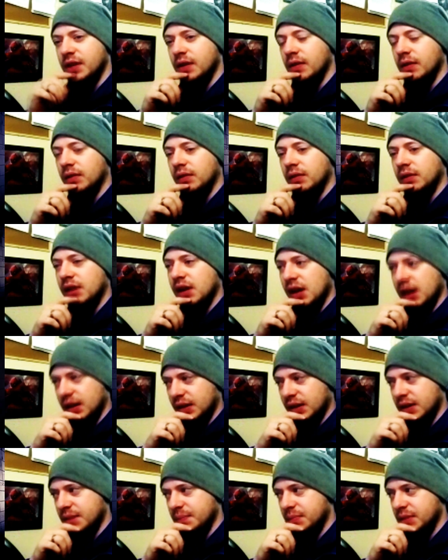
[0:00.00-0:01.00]
fucking
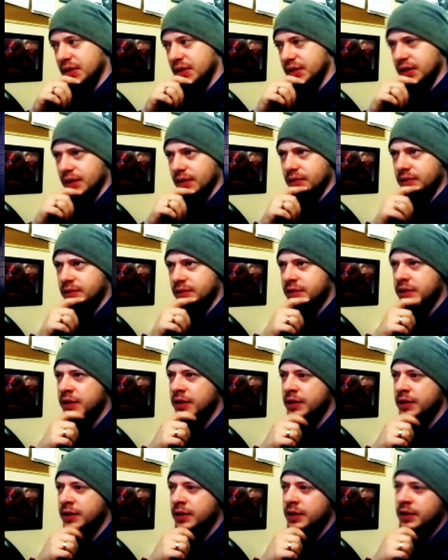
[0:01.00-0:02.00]
video I can
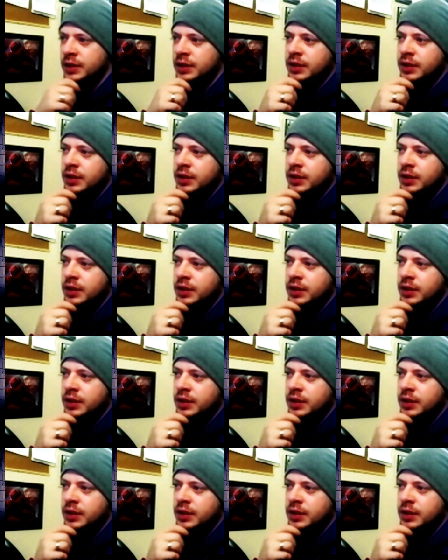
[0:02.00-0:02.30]
produce.